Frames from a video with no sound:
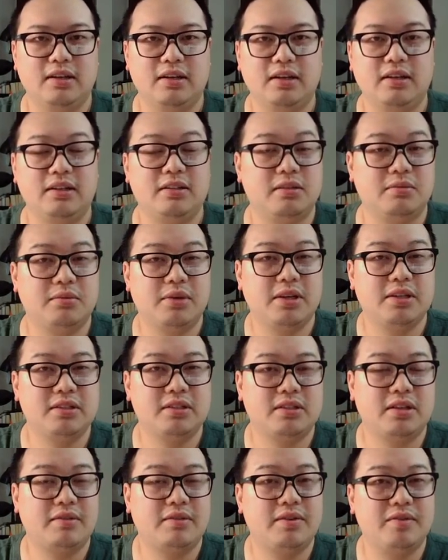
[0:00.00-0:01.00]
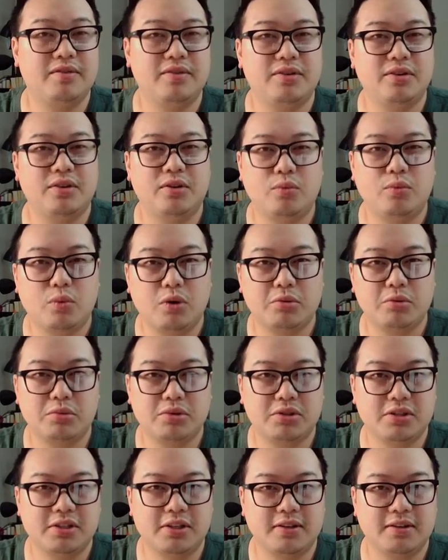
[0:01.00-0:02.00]
In some cases, I've even heard
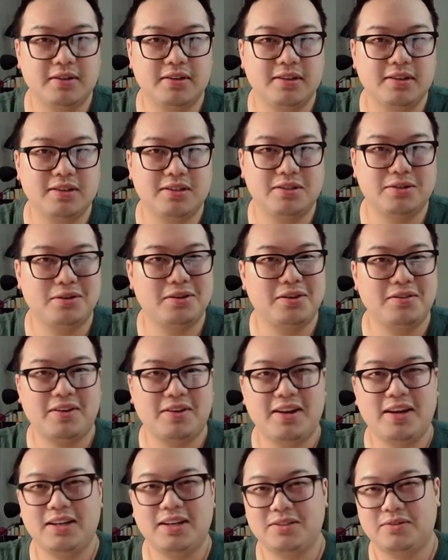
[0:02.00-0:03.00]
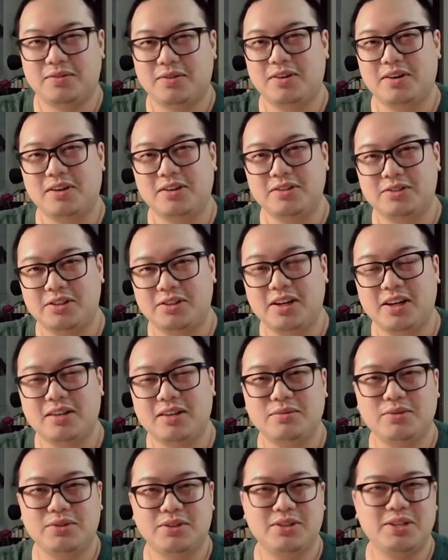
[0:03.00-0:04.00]
1%. So if I ask for 100
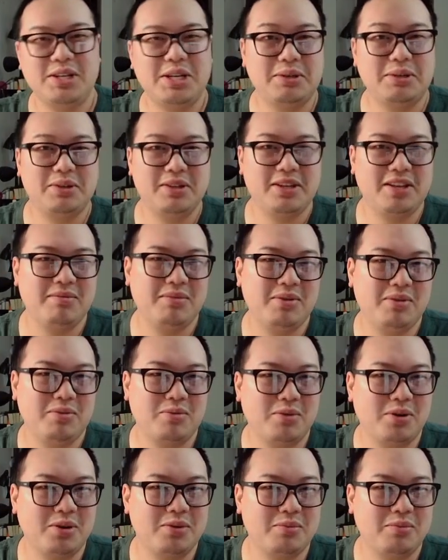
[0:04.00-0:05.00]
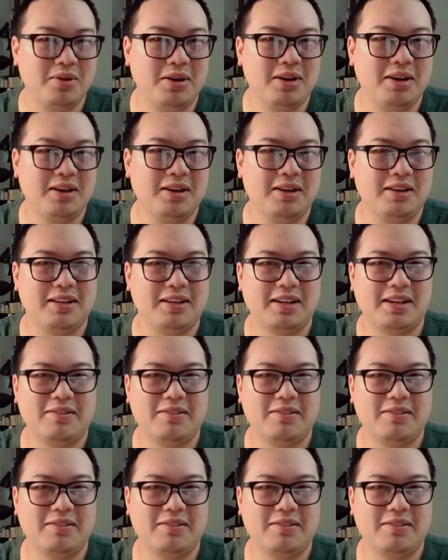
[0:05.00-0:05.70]
items and they only give me one, like if